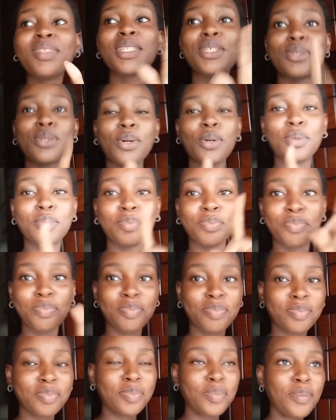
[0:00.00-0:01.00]
so,
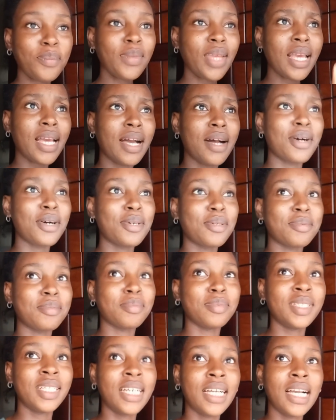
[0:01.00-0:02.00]

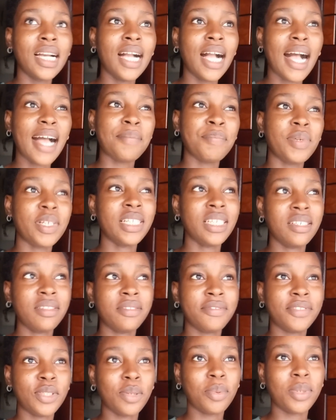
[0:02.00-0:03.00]
um, I
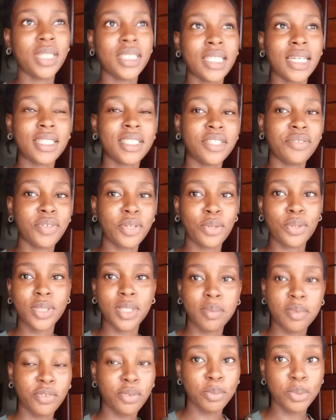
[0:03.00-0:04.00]
believe someone has actually
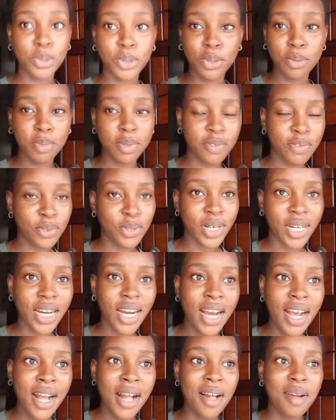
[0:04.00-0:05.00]
recognized me from YouTube before,
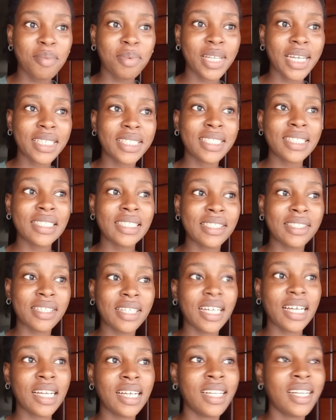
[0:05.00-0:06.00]
but like this is
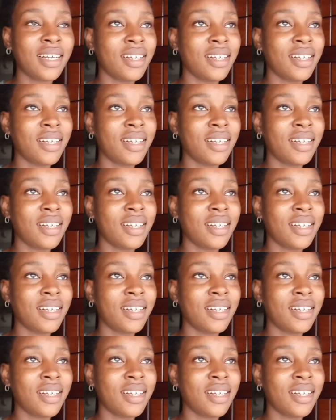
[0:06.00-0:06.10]
the.